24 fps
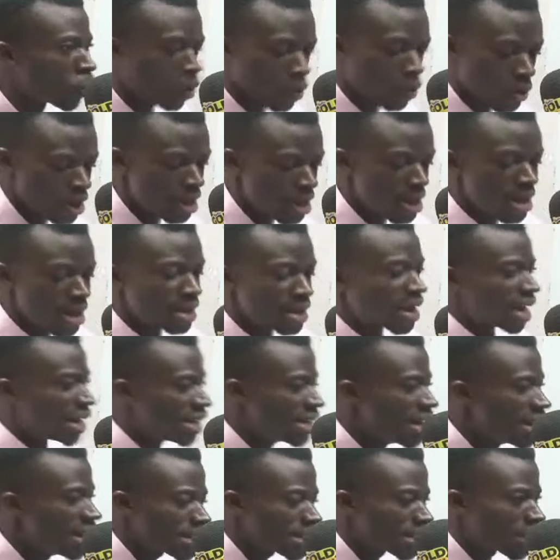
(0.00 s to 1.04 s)
No,
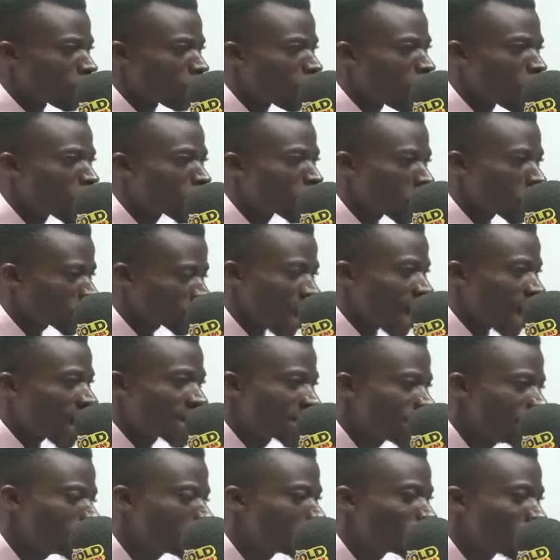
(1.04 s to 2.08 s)
Ghanaians will not
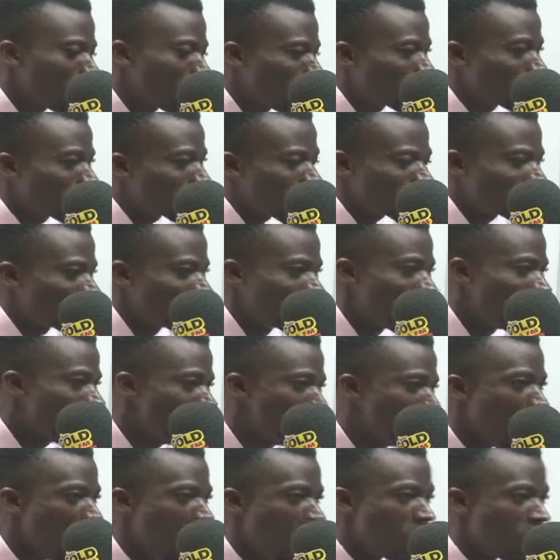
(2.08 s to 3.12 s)
agree to that particular thing
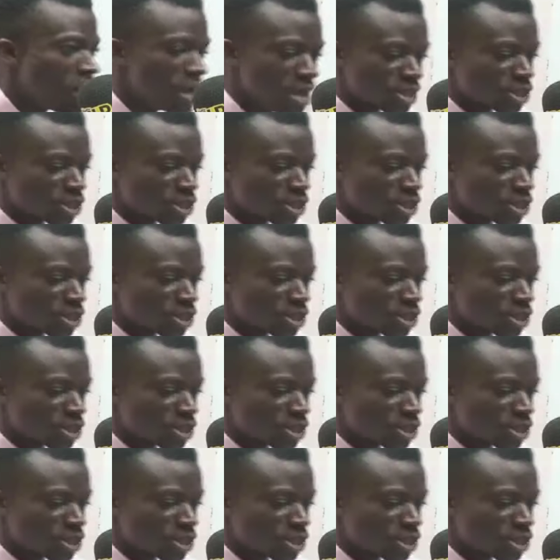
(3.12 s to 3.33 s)
anymore.